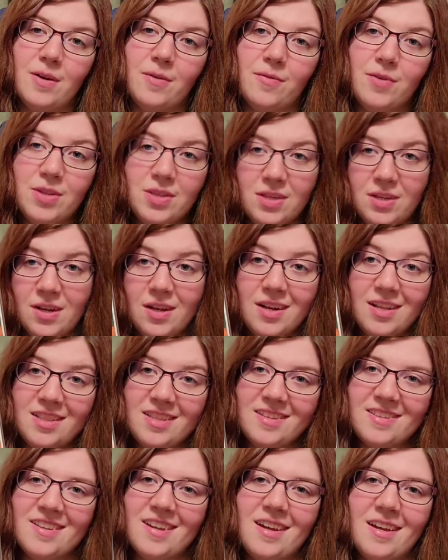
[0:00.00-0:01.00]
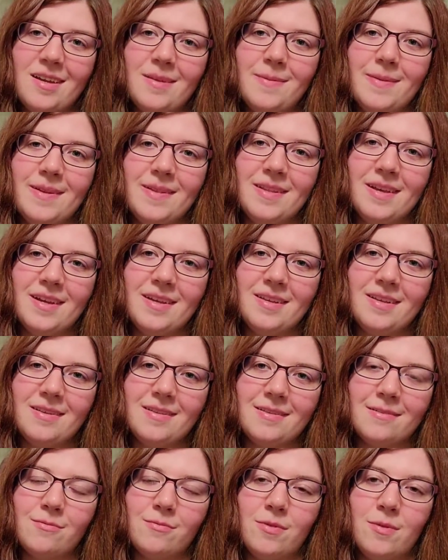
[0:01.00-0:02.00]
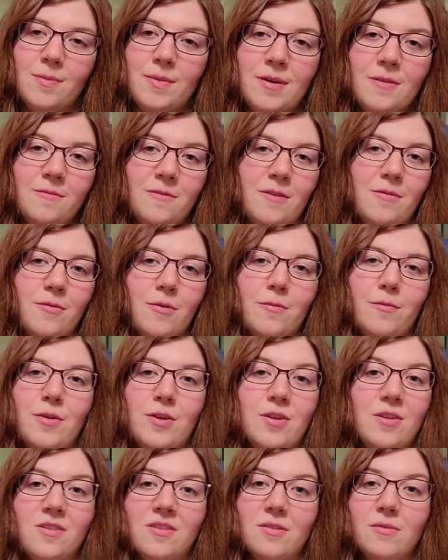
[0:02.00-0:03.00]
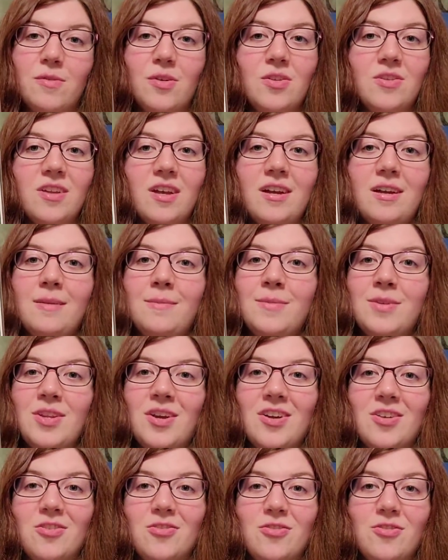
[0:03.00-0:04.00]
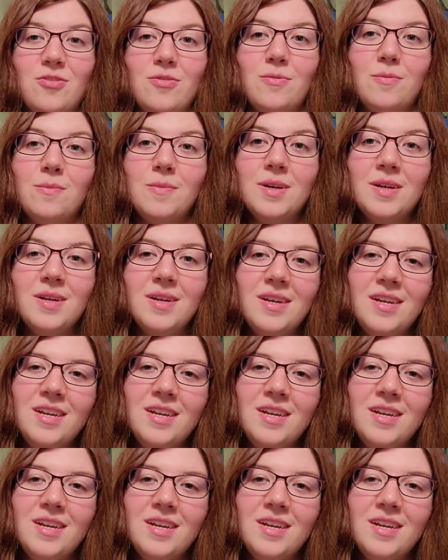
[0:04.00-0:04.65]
villain on it this time, and that is one of my favorite villains of all time, Dr. Doom.